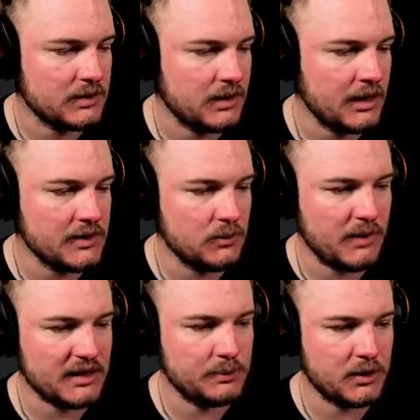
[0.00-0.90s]
I assume
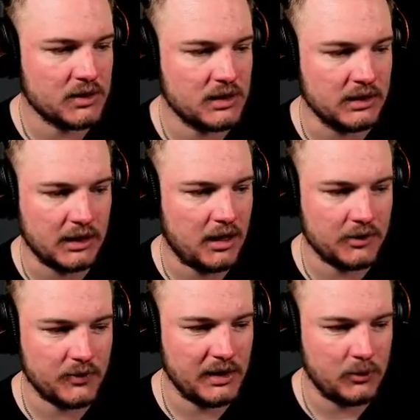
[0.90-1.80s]
that's because it can't
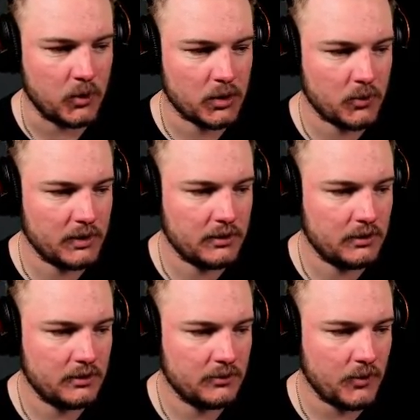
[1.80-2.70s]
really work with
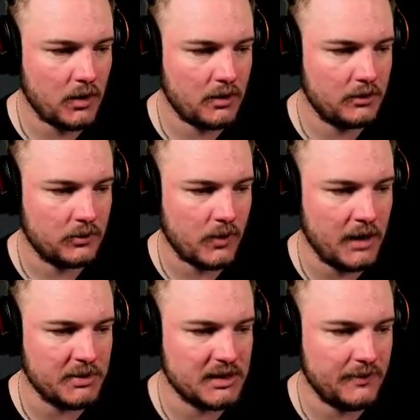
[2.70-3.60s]
RAR or
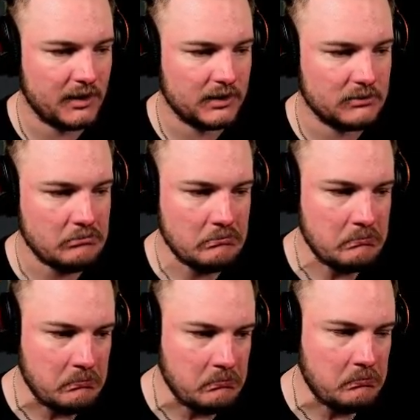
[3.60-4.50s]
ABC files.
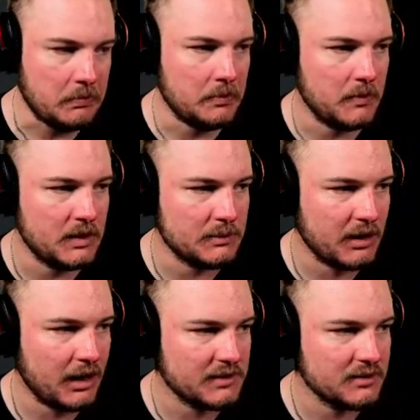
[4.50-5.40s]
That's my
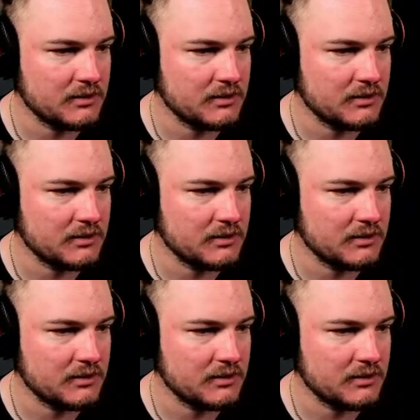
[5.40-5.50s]
guess.